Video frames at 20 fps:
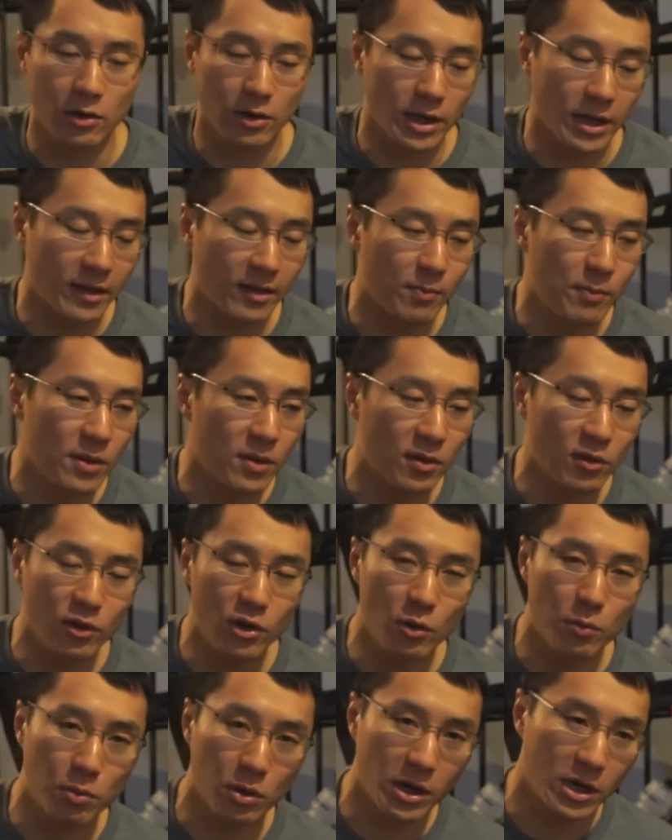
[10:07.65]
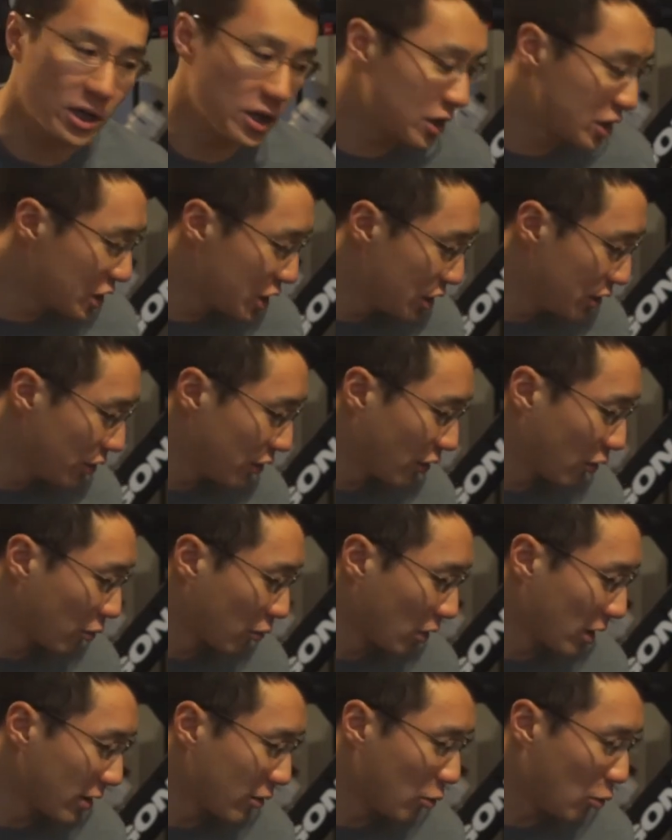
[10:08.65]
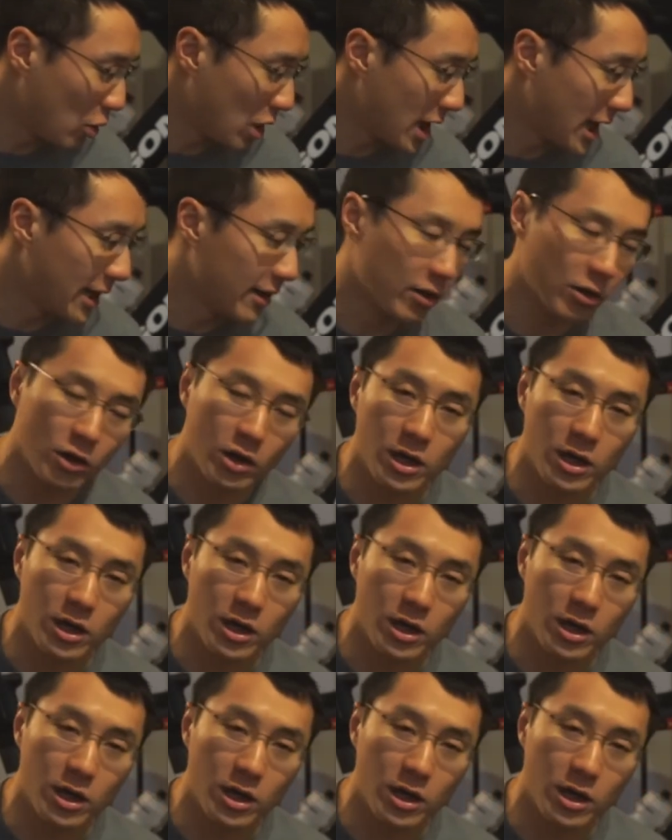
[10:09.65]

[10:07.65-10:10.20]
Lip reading: or at least Mizuno branded shoes run wider